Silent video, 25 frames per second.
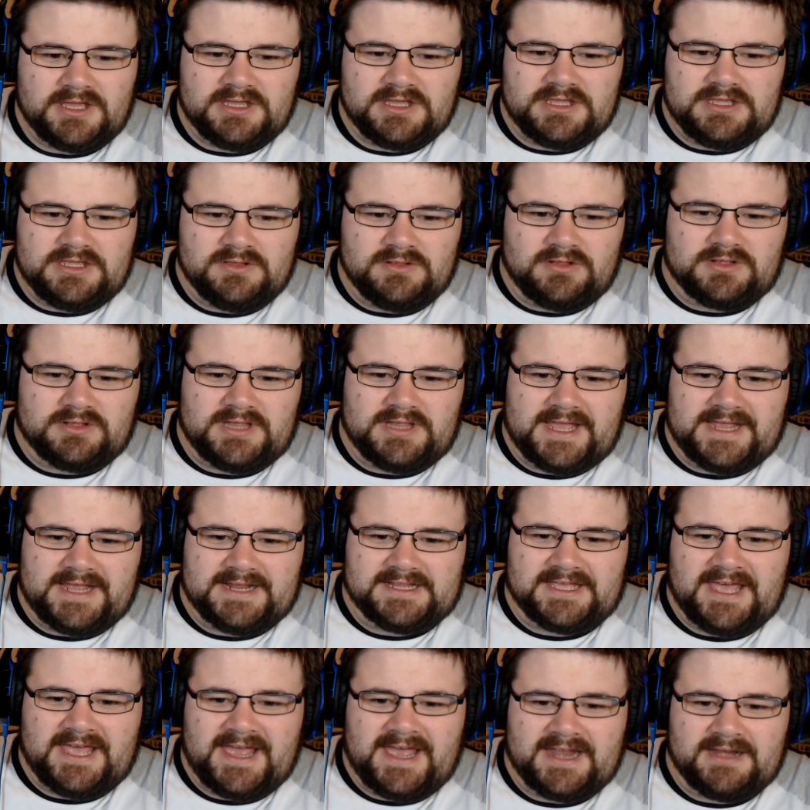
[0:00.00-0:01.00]
you look like
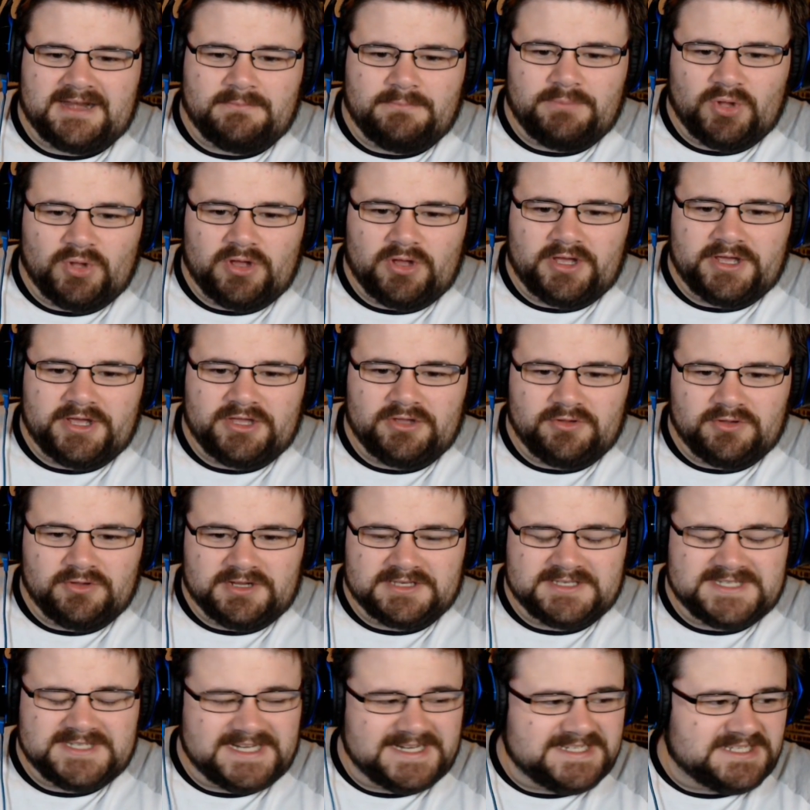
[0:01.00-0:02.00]
the kind of boy who
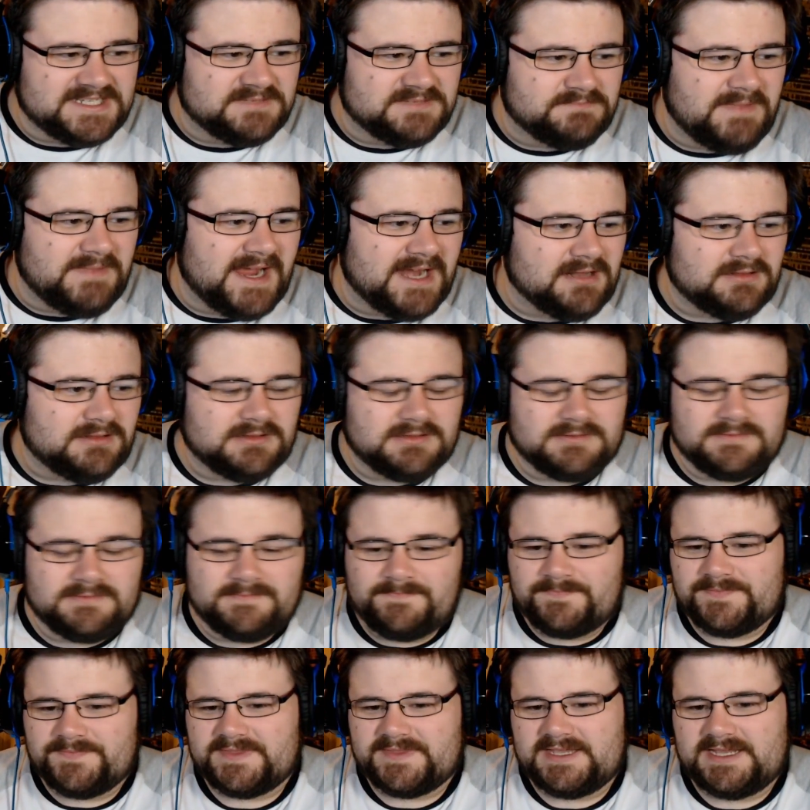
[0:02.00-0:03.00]
can test his mettle.
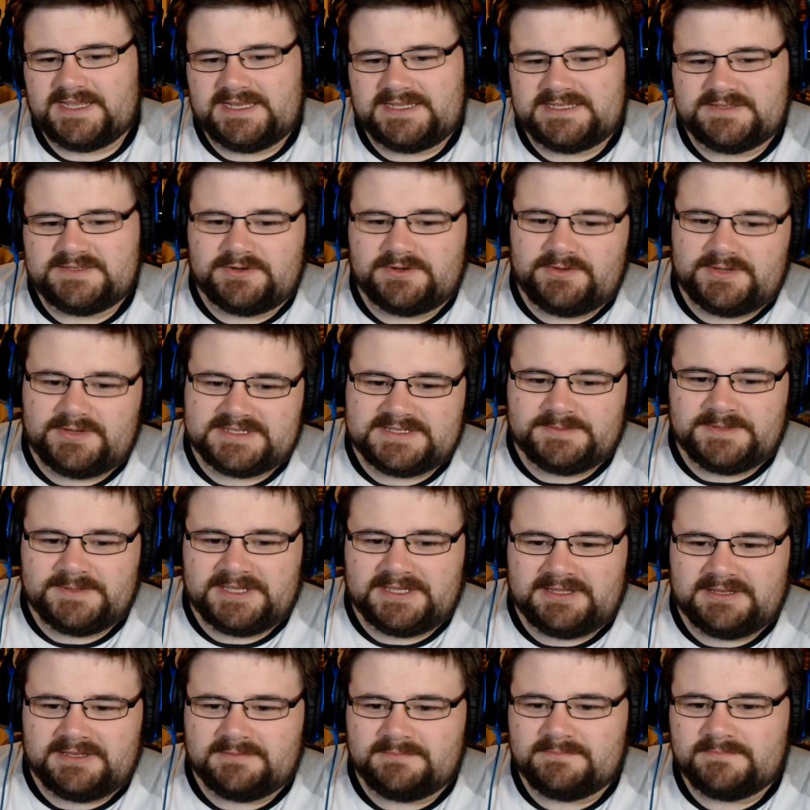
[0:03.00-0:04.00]
And he's the one who ends Last up
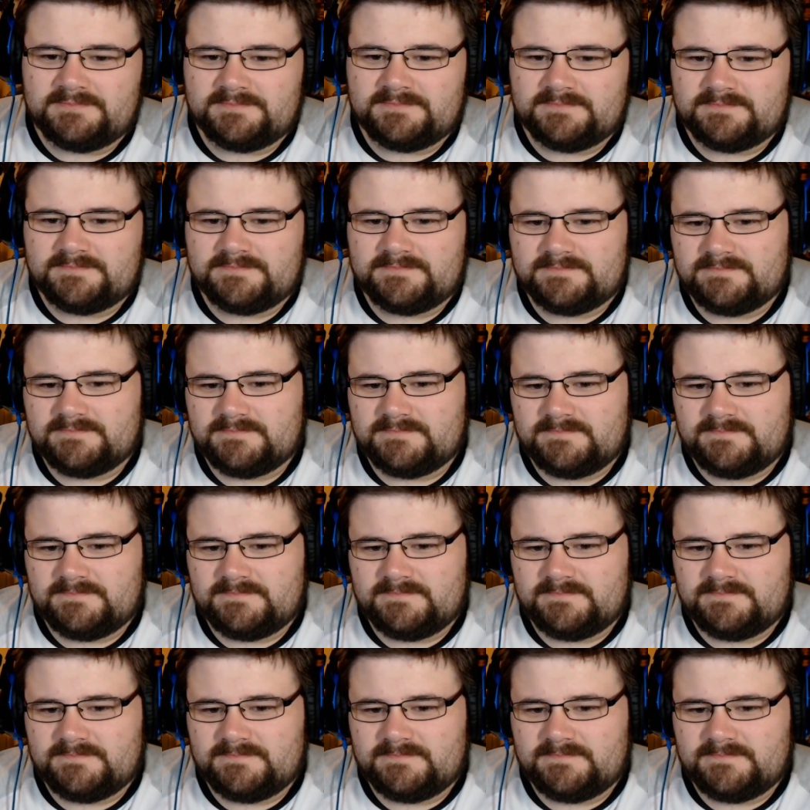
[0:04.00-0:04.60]
killing him. Divorce.